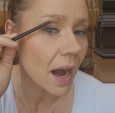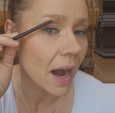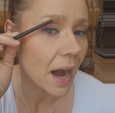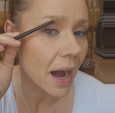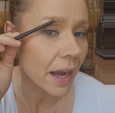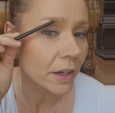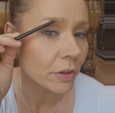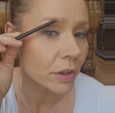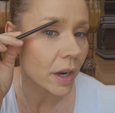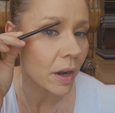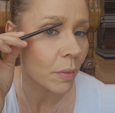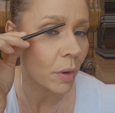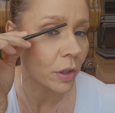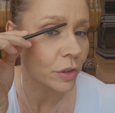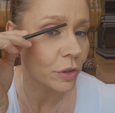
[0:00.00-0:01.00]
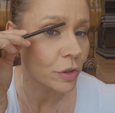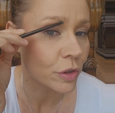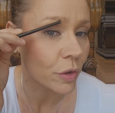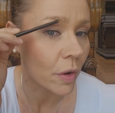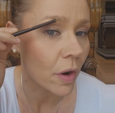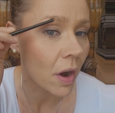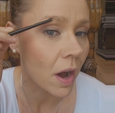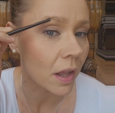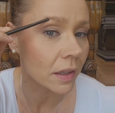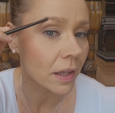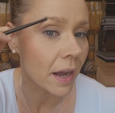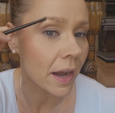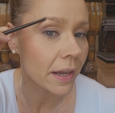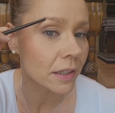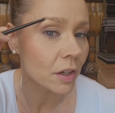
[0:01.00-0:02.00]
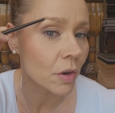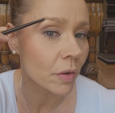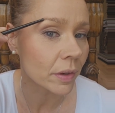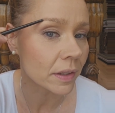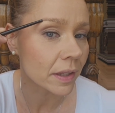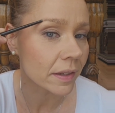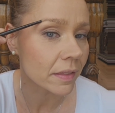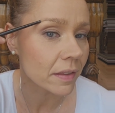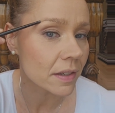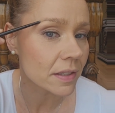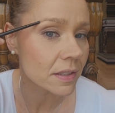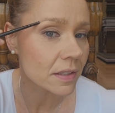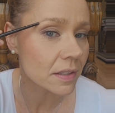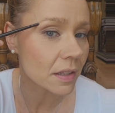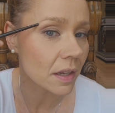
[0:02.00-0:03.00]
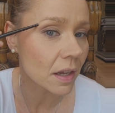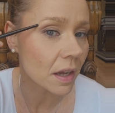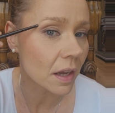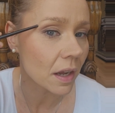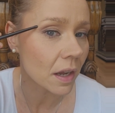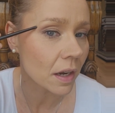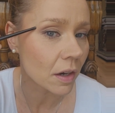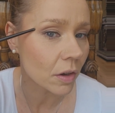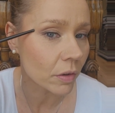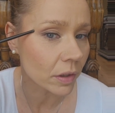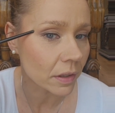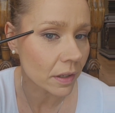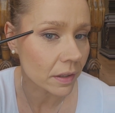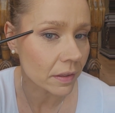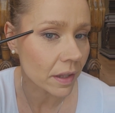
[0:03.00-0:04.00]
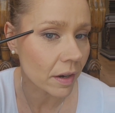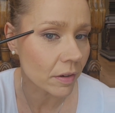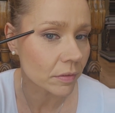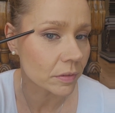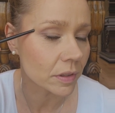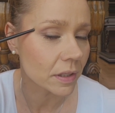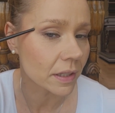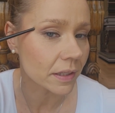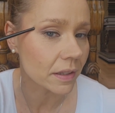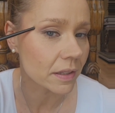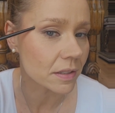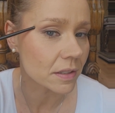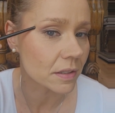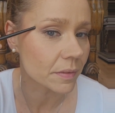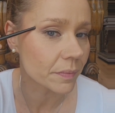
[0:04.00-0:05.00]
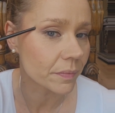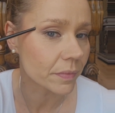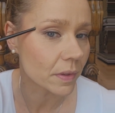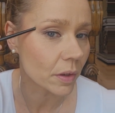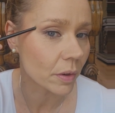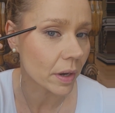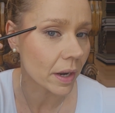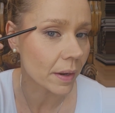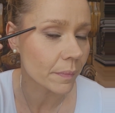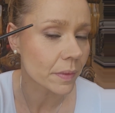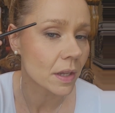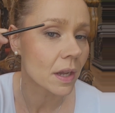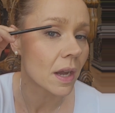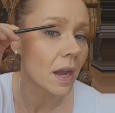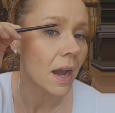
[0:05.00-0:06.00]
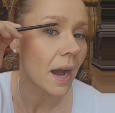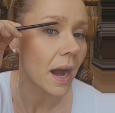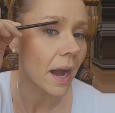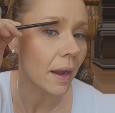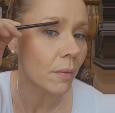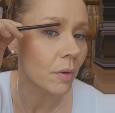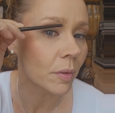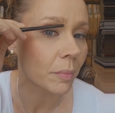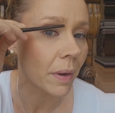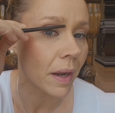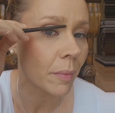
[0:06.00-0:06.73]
I do not want to draw a line going like this and going like down, like this, okay? I want my